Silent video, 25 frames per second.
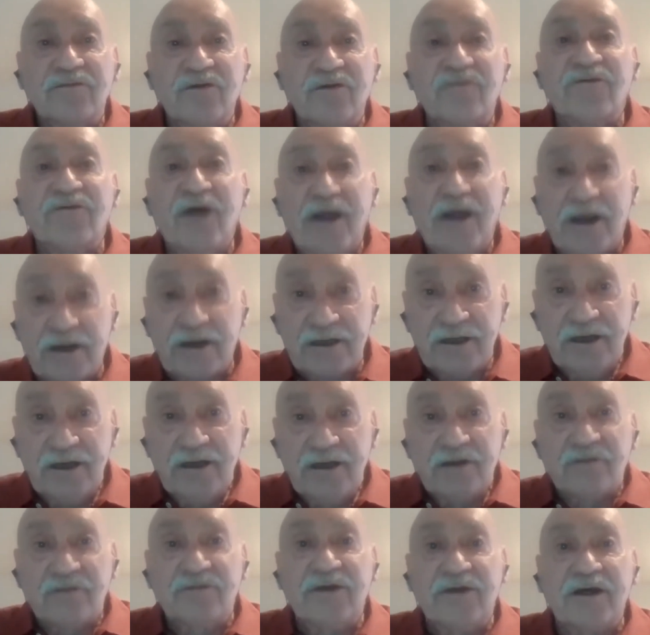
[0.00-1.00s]
the fact
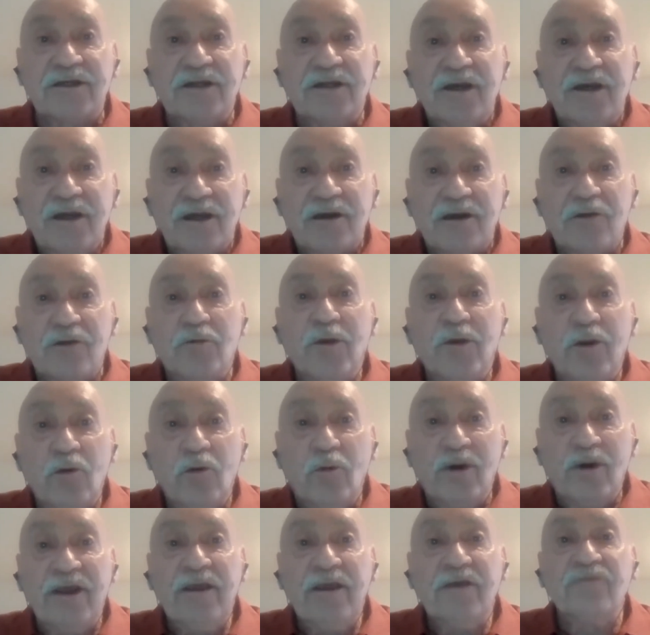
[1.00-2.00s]
that we
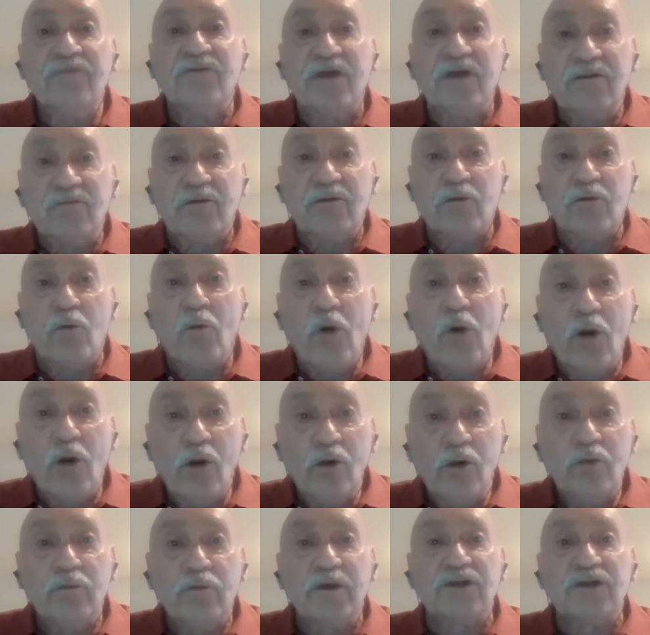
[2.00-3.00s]
live in the
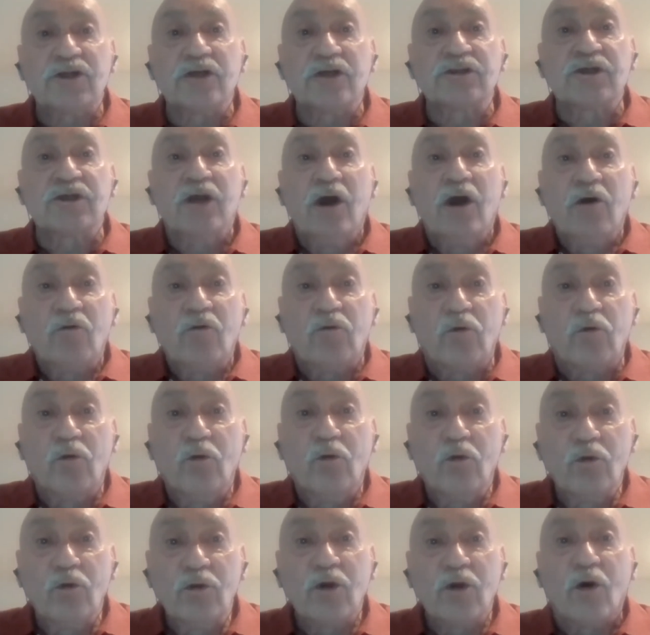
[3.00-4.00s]
world which is
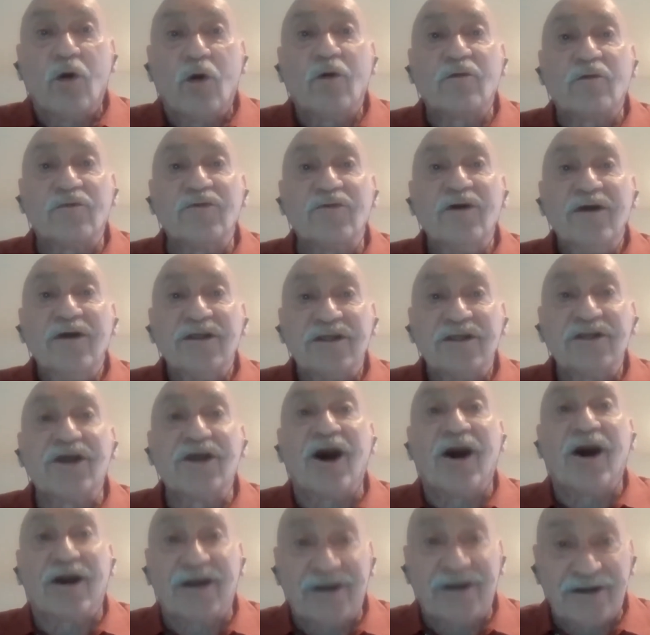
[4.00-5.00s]
full of
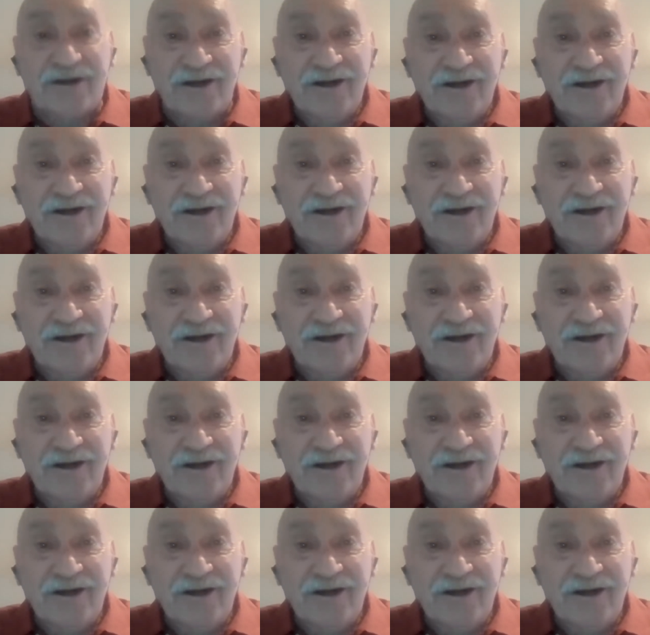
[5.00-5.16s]
dark